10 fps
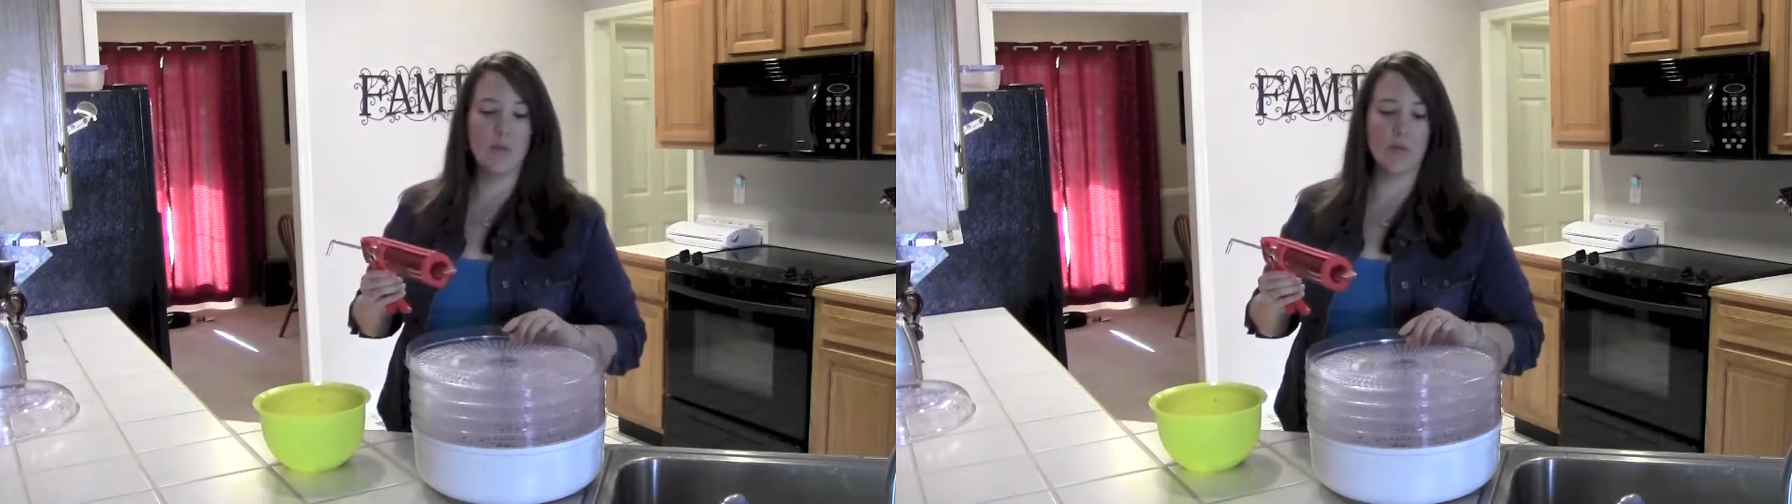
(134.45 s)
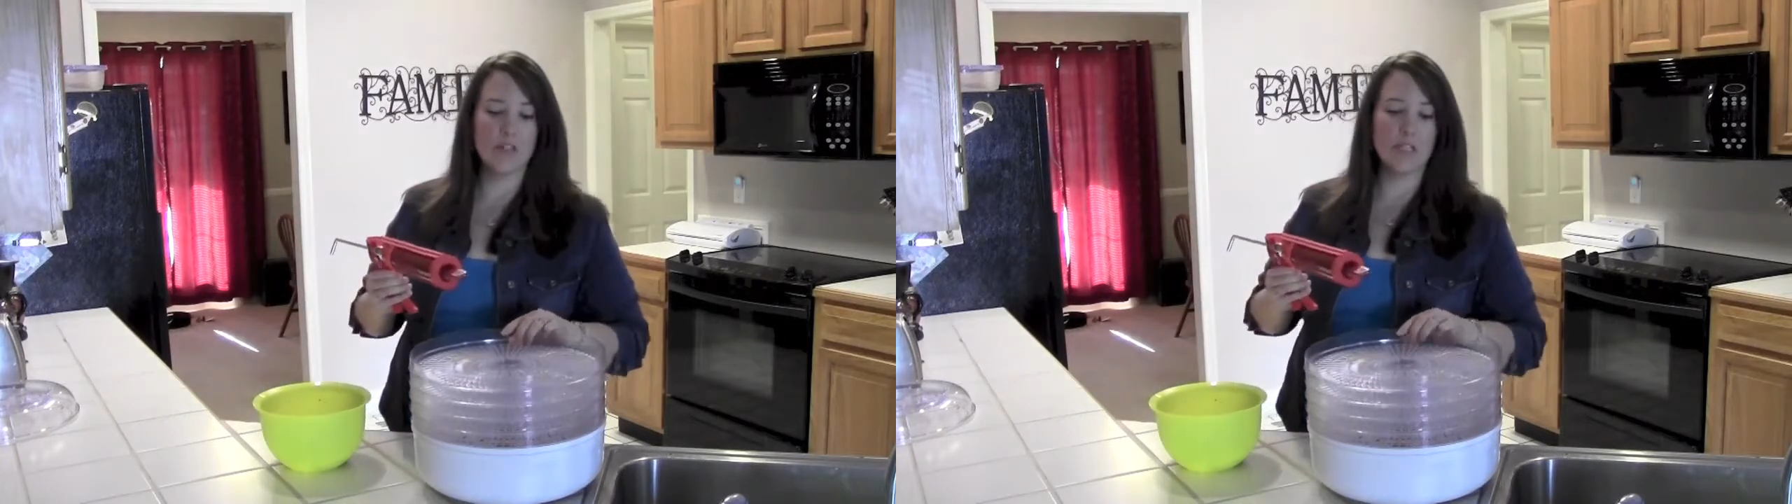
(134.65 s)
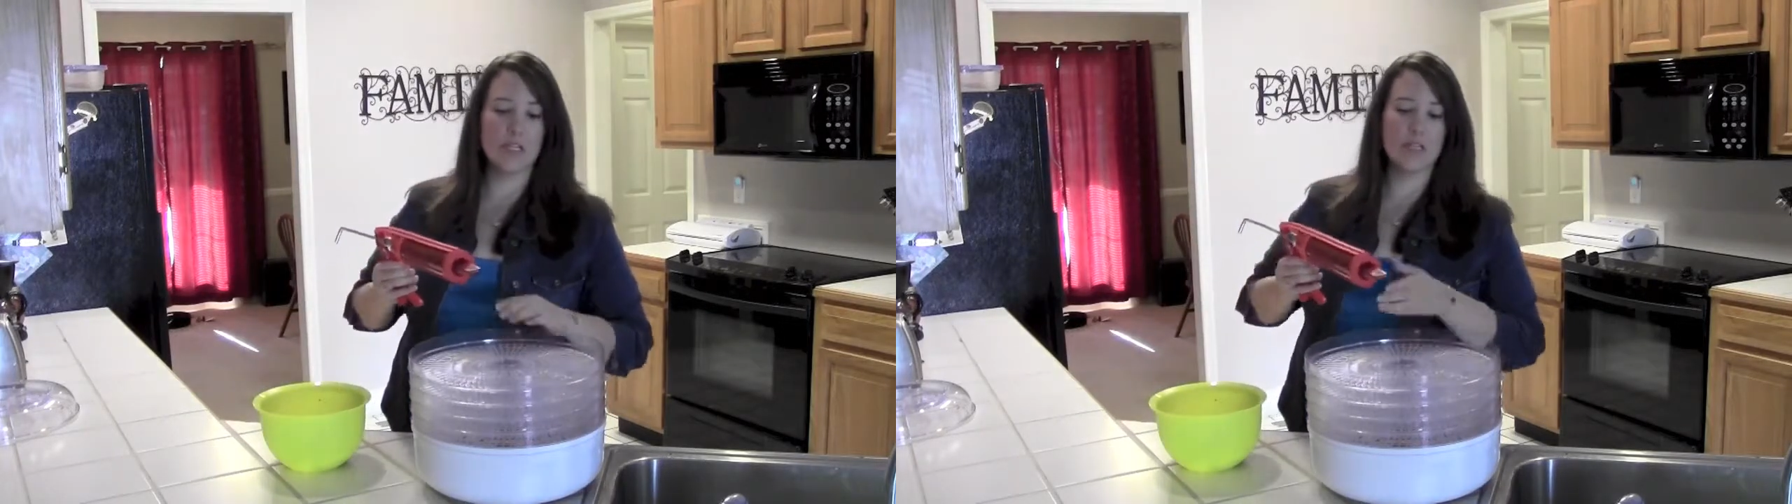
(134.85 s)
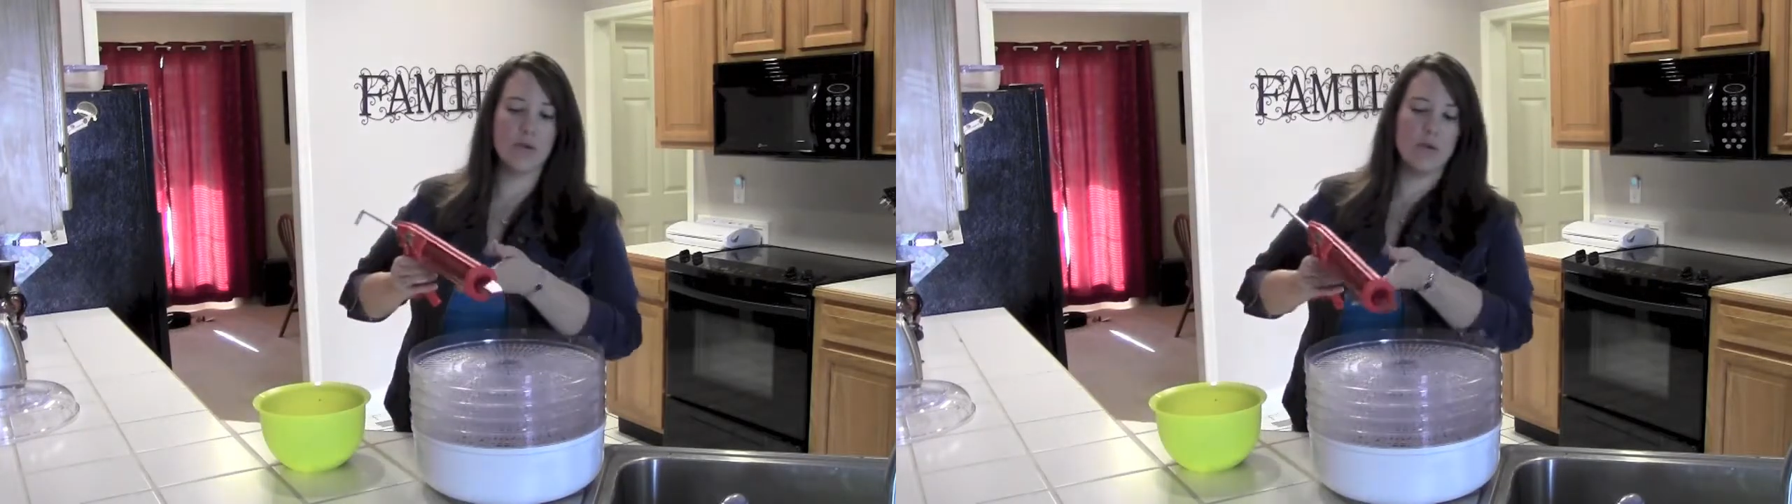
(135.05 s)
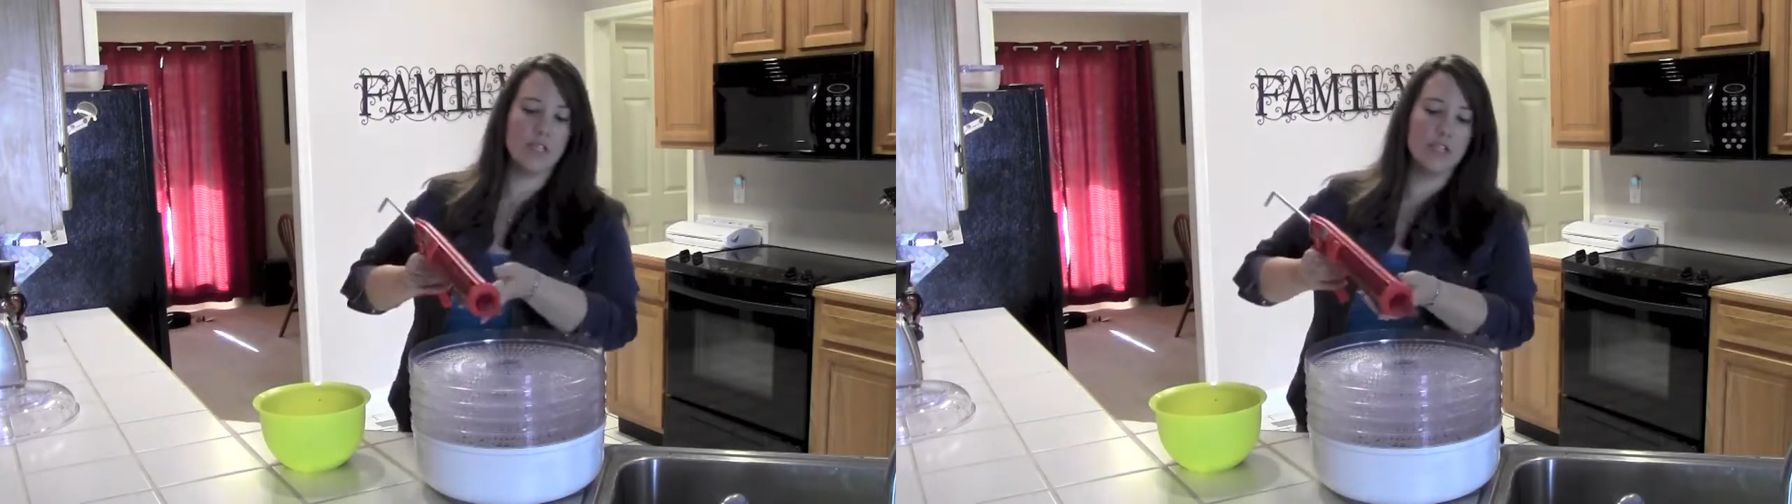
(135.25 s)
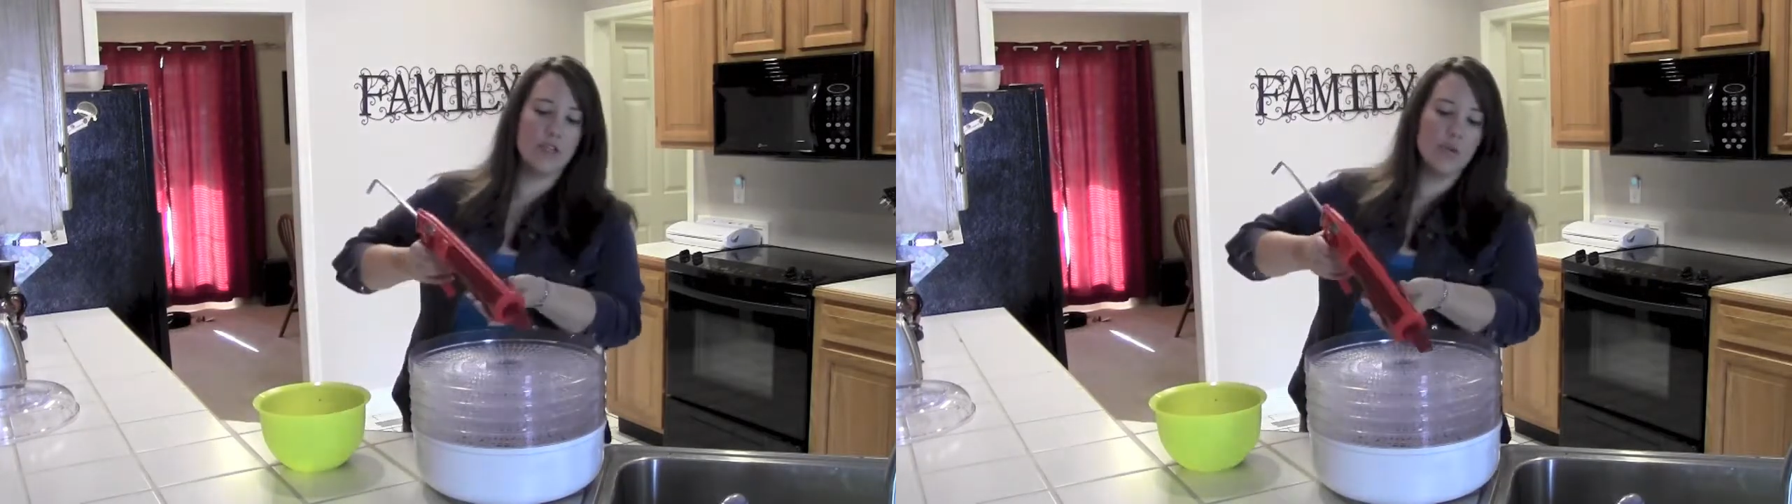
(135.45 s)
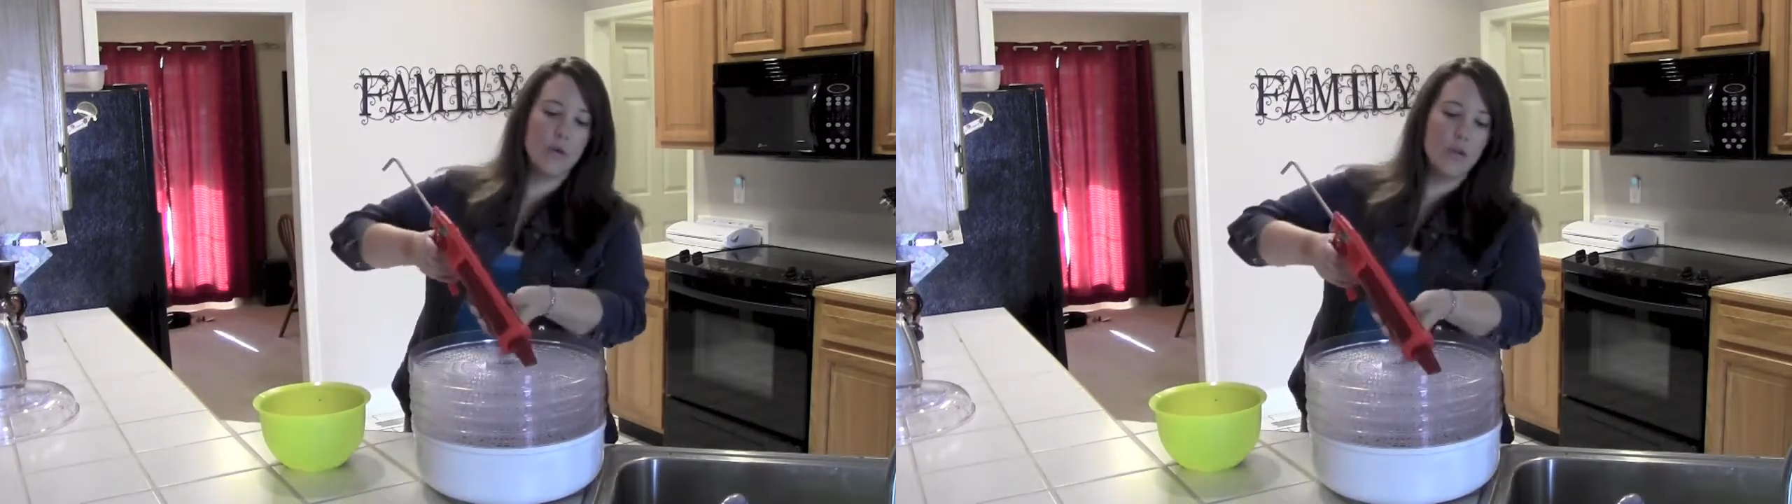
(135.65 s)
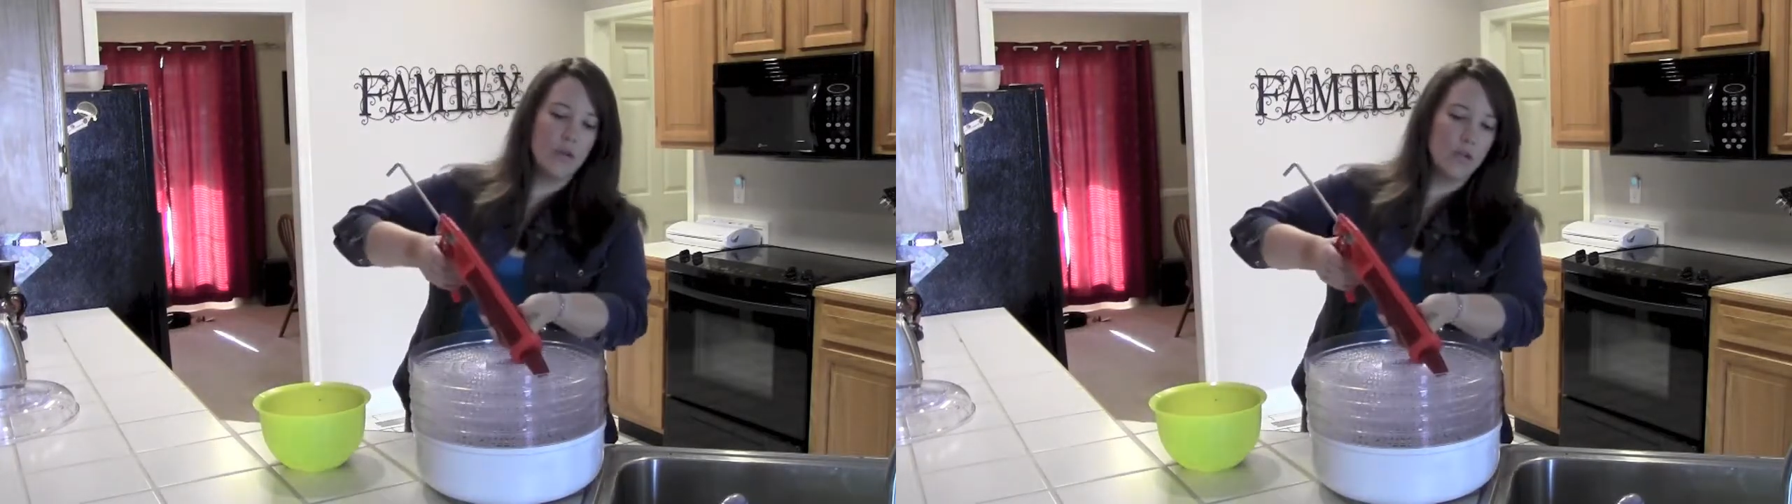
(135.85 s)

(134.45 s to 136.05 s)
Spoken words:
but we're just going to,